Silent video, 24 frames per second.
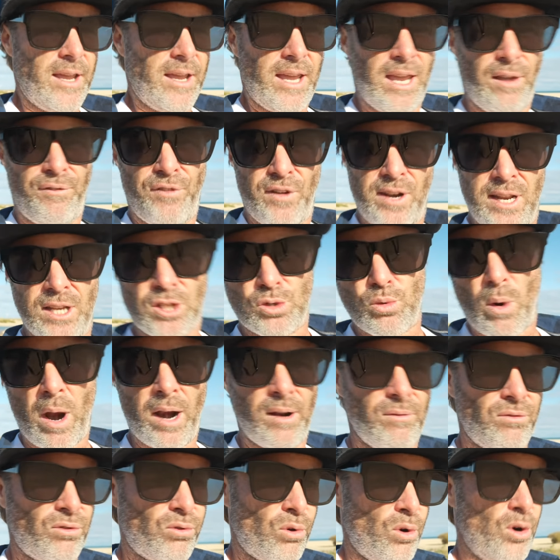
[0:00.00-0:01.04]
if it is
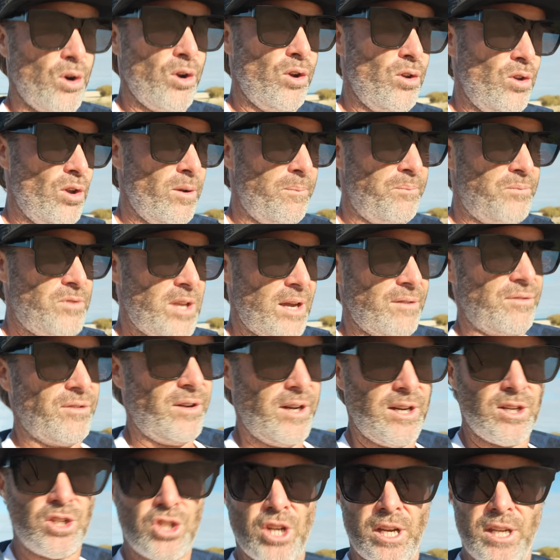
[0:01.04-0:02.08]
running through, you
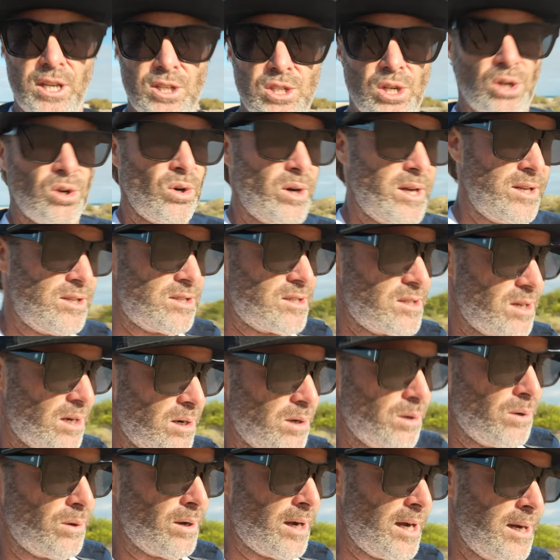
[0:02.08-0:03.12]
definitely need to check your tide,
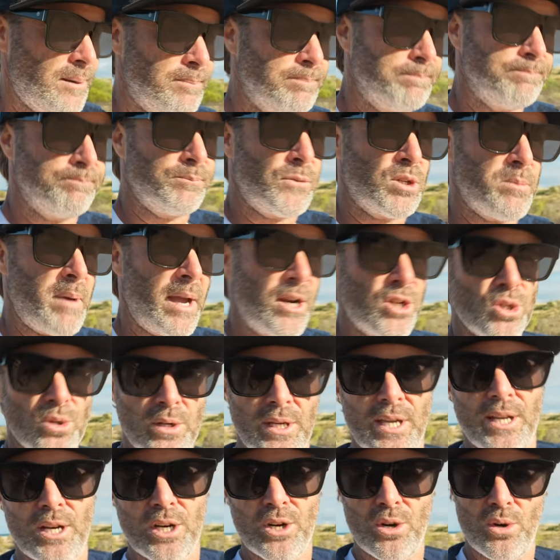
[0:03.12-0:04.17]
so to make sure you
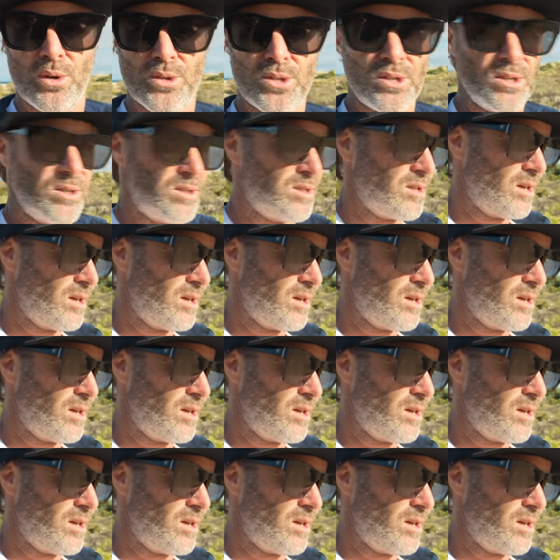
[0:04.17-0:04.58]
can get across it.